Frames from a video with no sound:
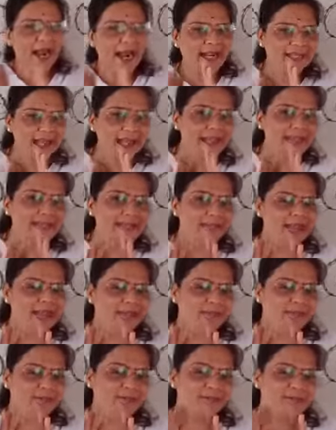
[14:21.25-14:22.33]
At that
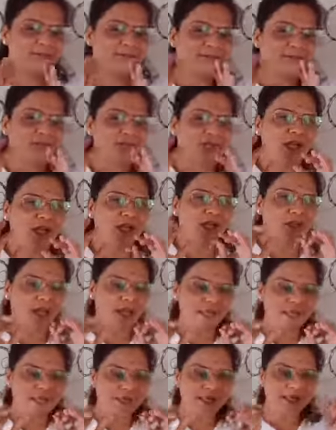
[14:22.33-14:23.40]
time,
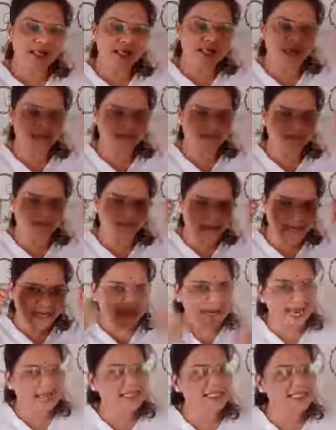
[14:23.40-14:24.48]
whenever there is a
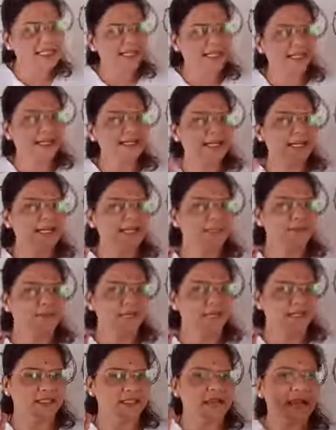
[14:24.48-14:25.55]
fertilization takes
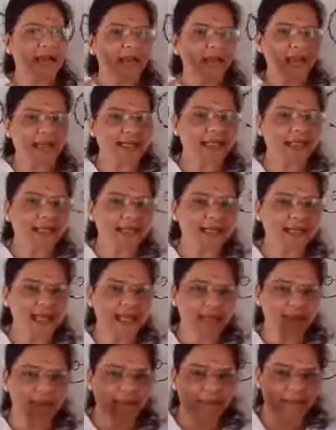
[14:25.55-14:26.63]
place, at that
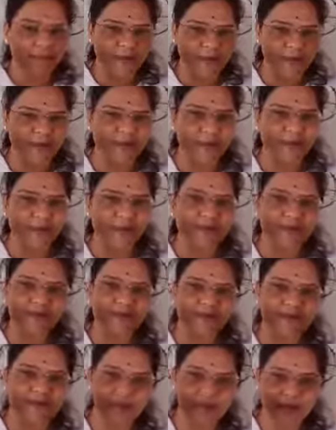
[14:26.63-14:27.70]
time male
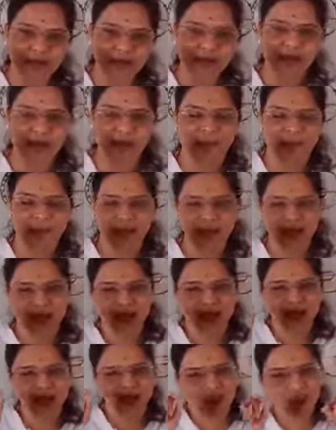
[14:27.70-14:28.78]
gamete and female gamete
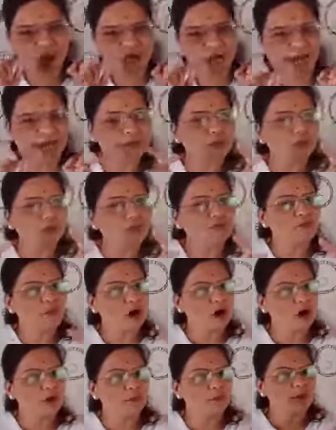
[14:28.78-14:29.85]
unite to
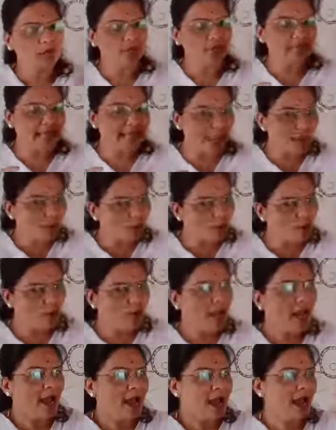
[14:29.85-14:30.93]
form a
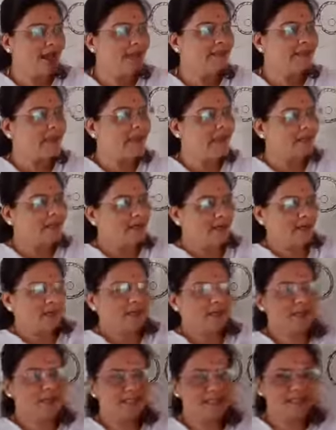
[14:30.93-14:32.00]
zygote, and that
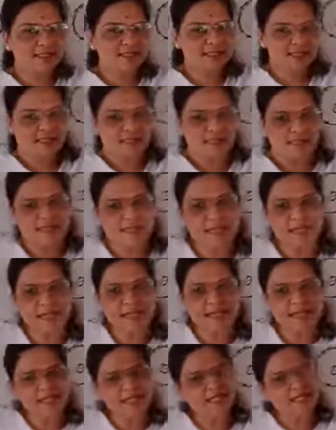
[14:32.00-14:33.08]
the
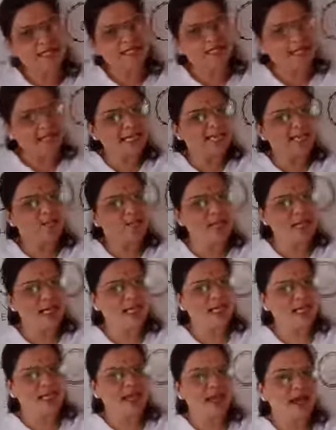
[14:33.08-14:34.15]
cell division takes
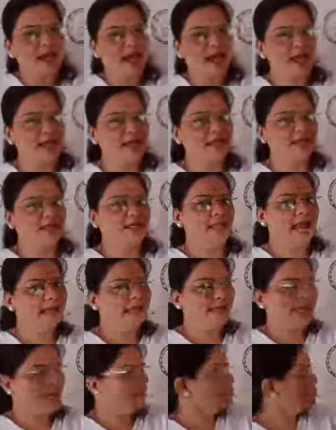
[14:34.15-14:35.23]
place, and that